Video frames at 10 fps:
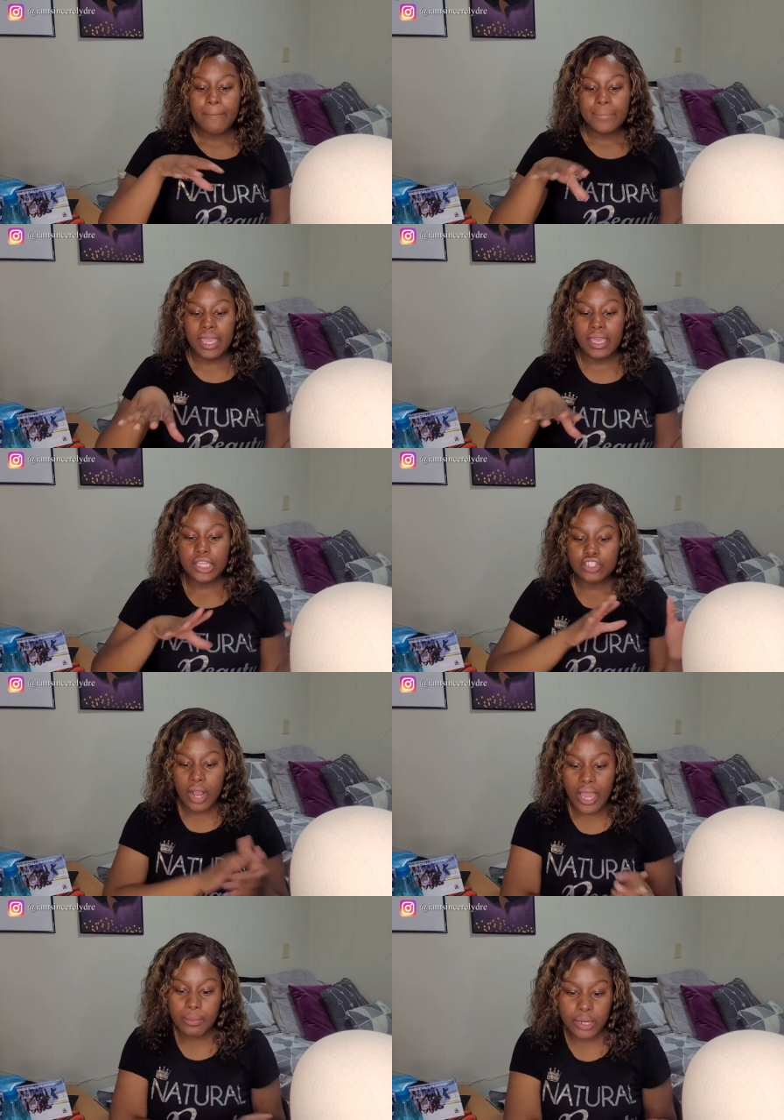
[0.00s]
But yeah, it
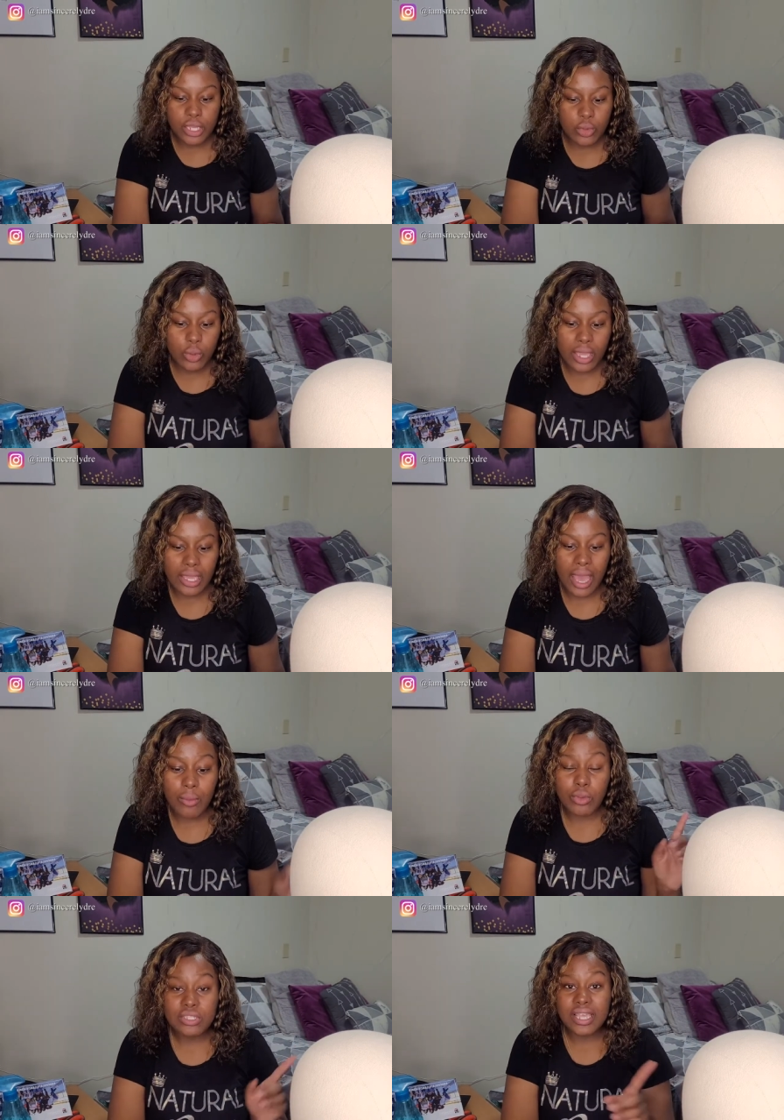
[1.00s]
dried pretty quick. I
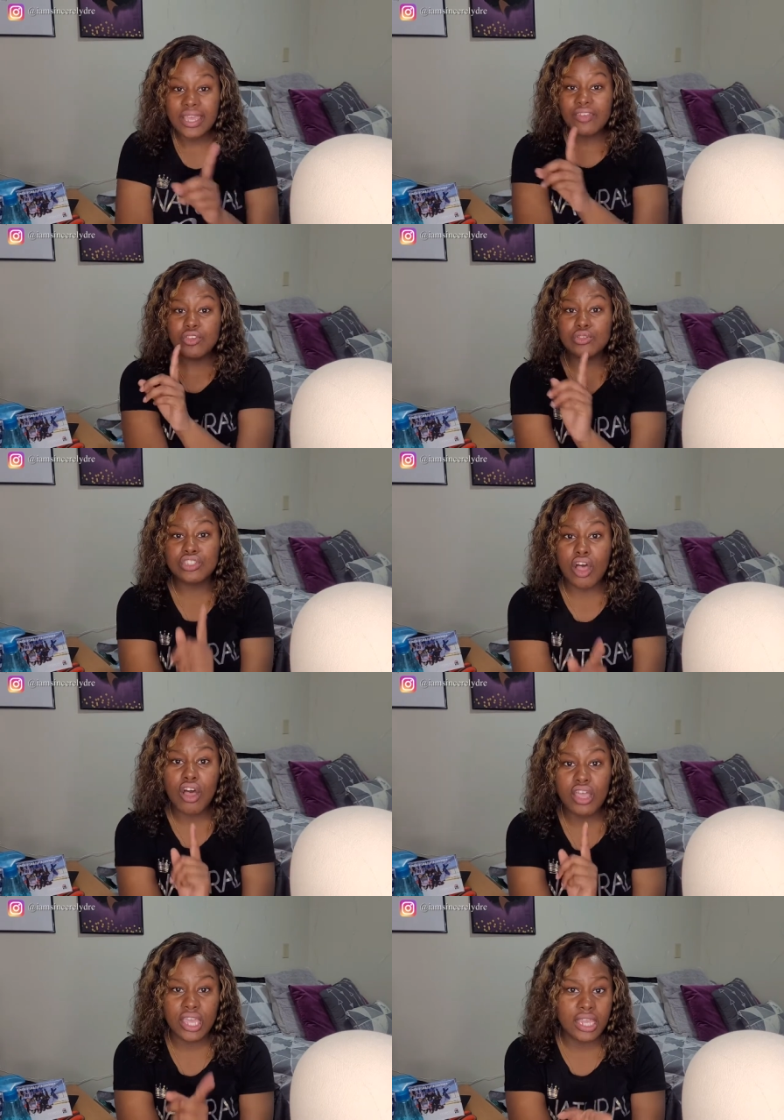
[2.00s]
will say if you
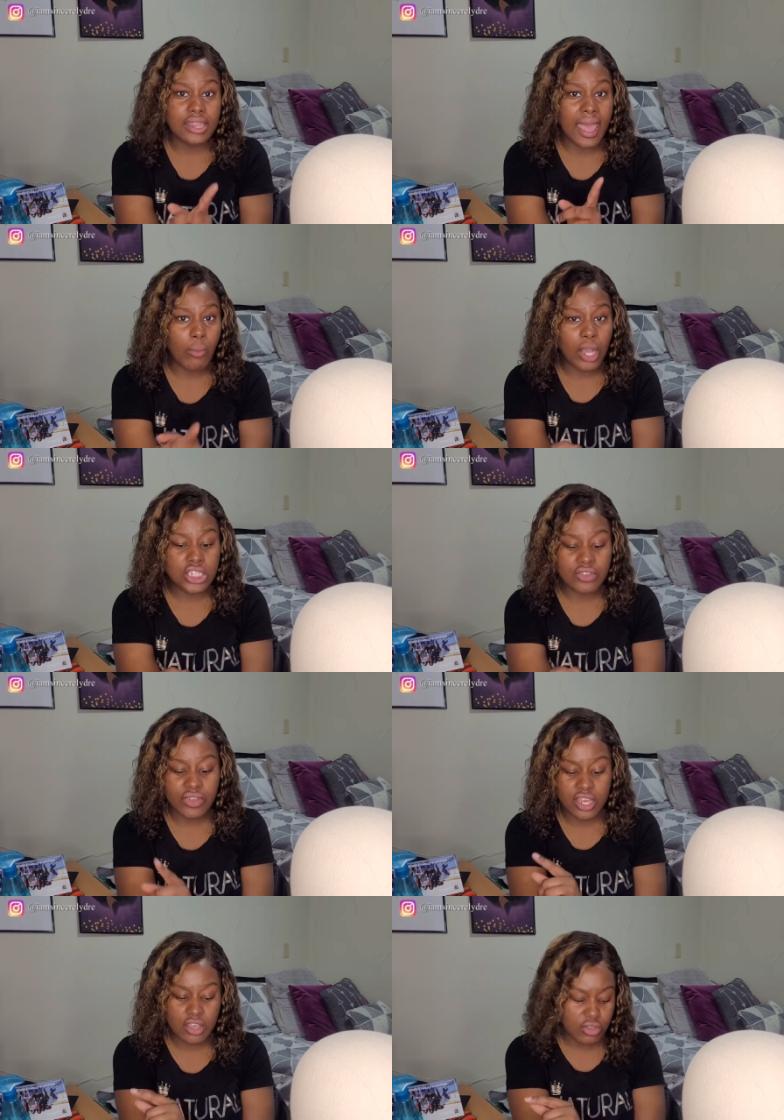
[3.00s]
saw in that washing
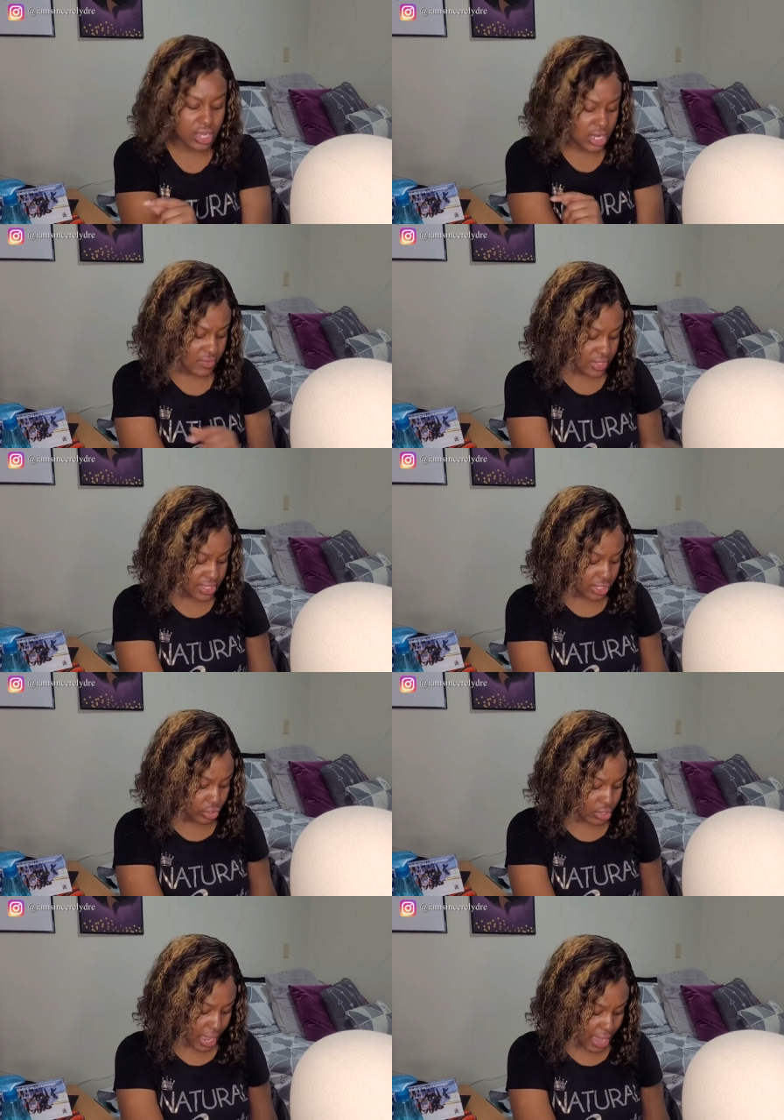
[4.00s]
video and even still
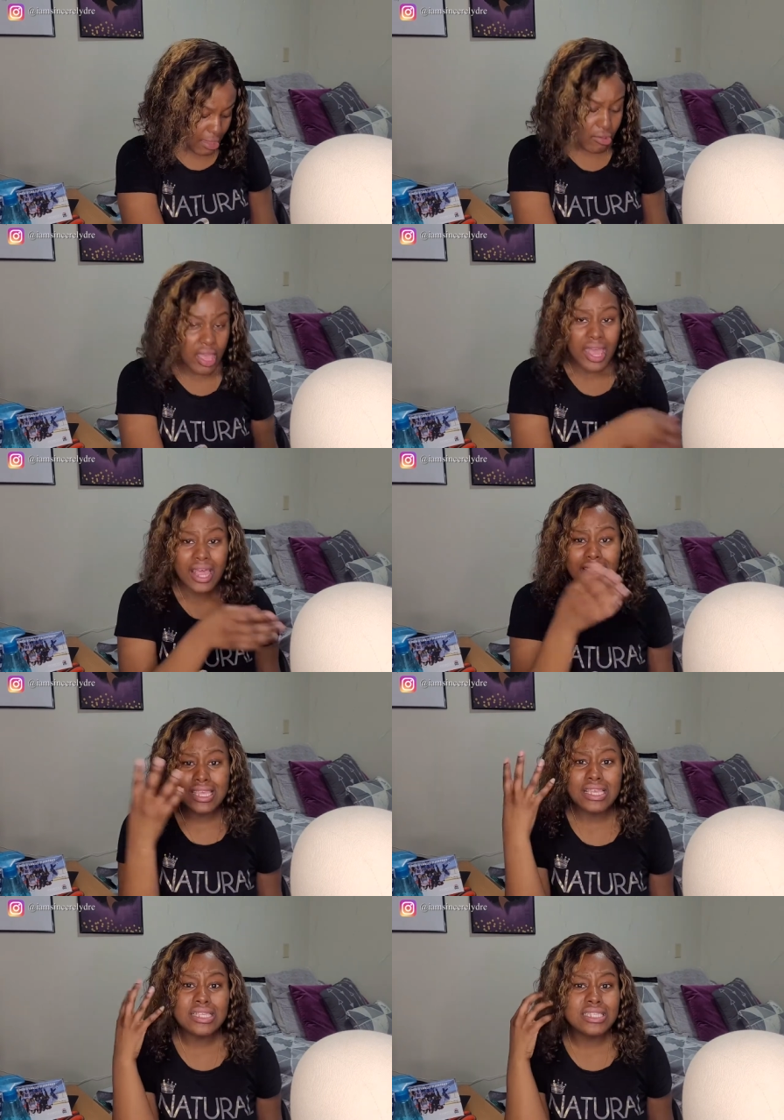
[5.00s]
now,
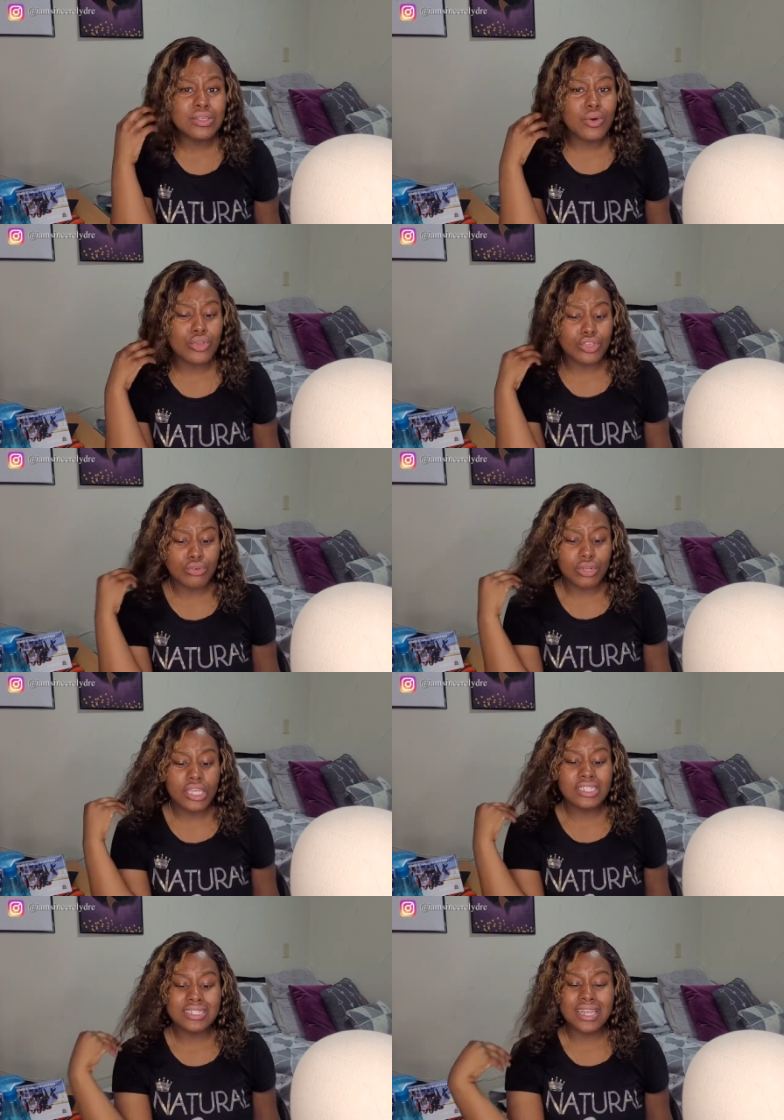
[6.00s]
this
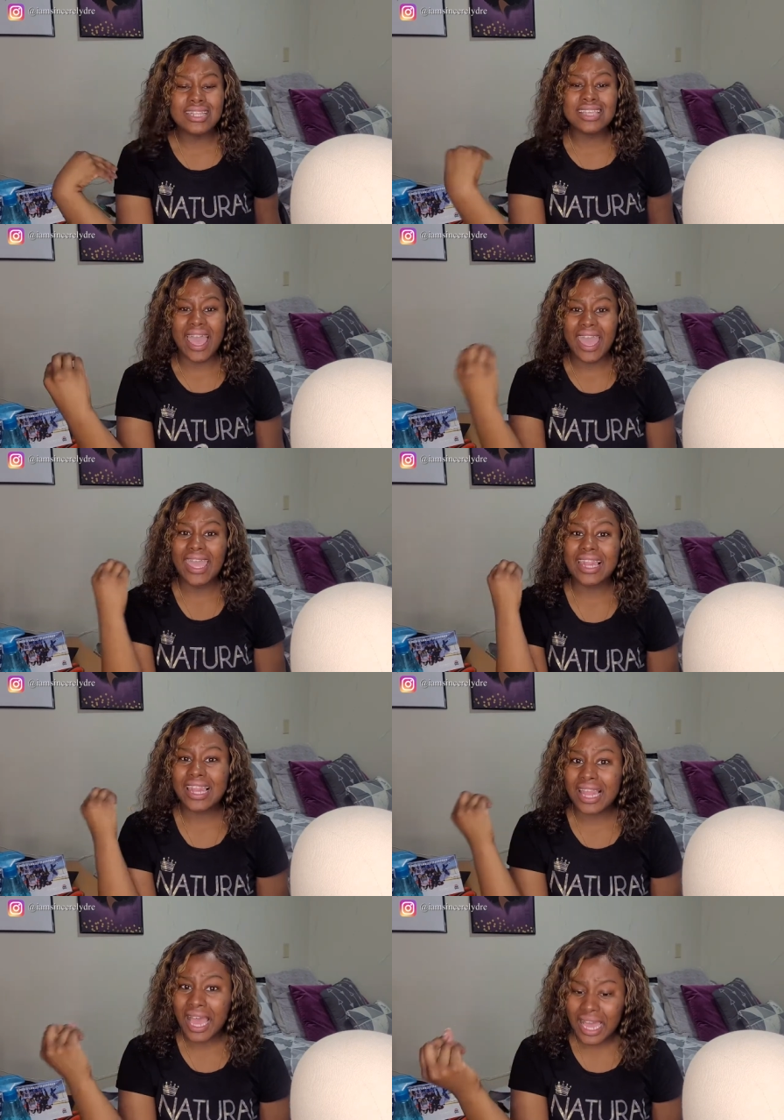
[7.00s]
unit sheds a
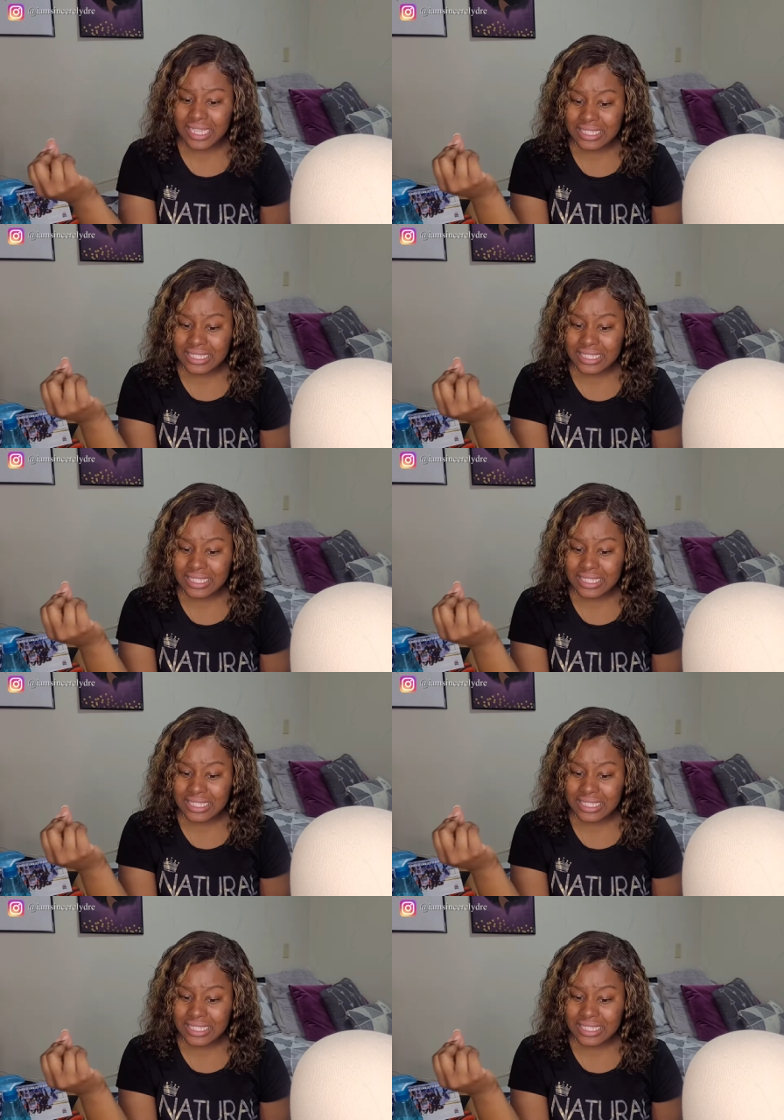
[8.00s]
lot.